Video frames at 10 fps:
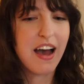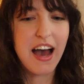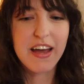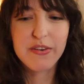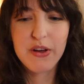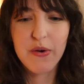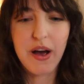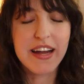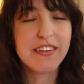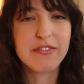I don't know.
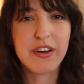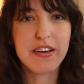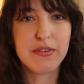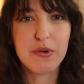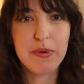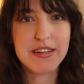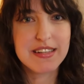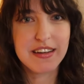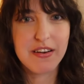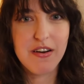I didn't find it
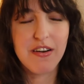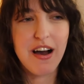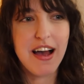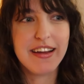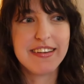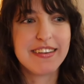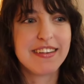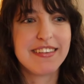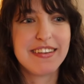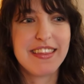romantic at all. I
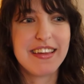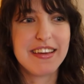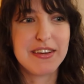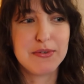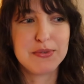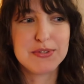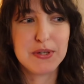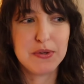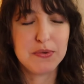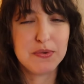didn't think it was
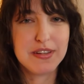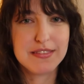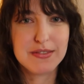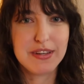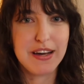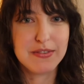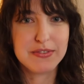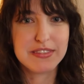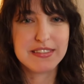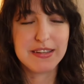cute and sweet. I
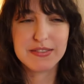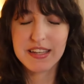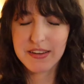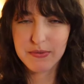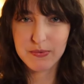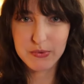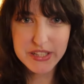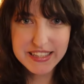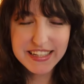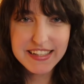was like,
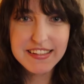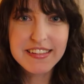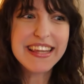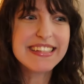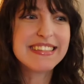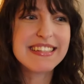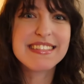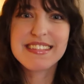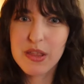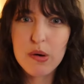really? This
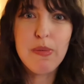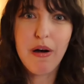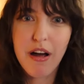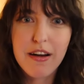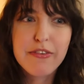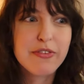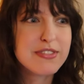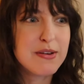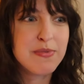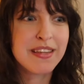is the bar for
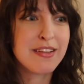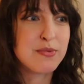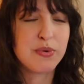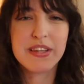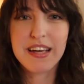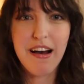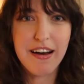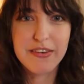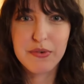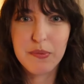something that's really
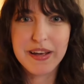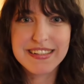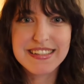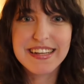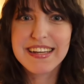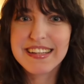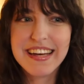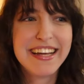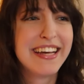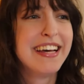hot and romantic?
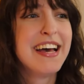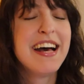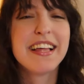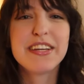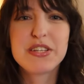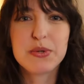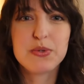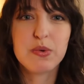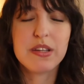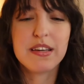Like she
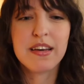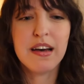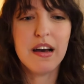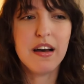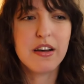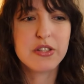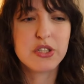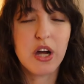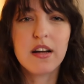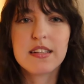was really
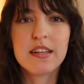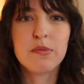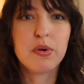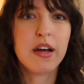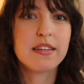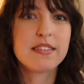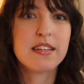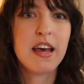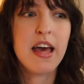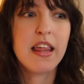shocked and impressed
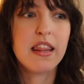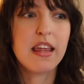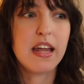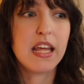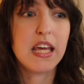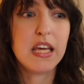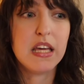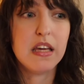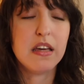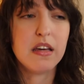that
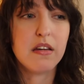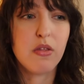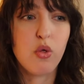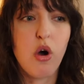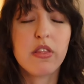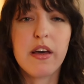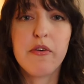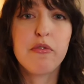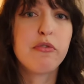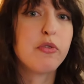he thought
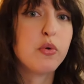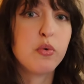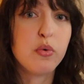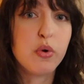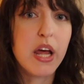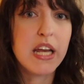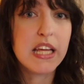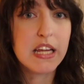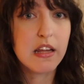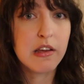that food and
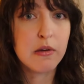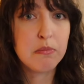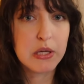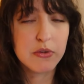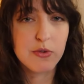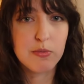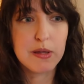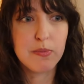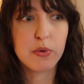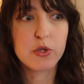eating meals with
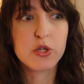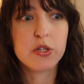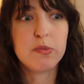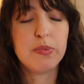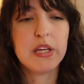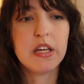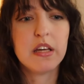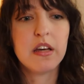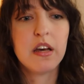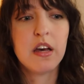people should
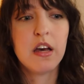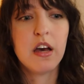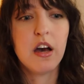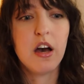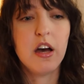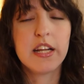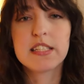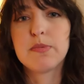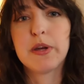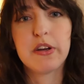be an
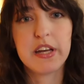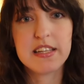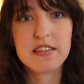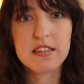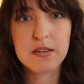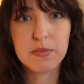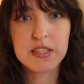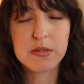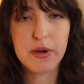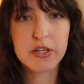experience and something
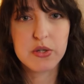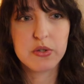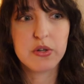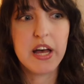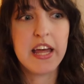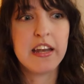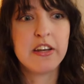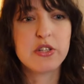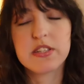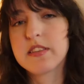special,
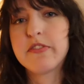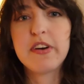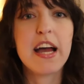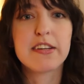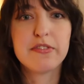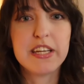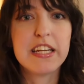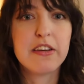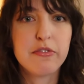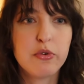and just the fact of
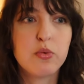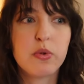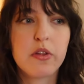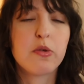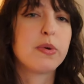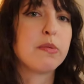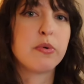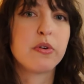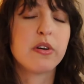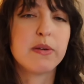eating food with other
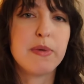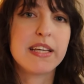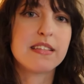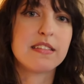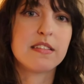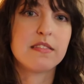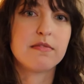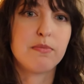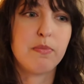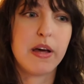people makes it
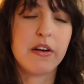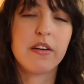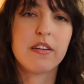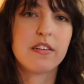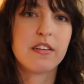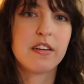better.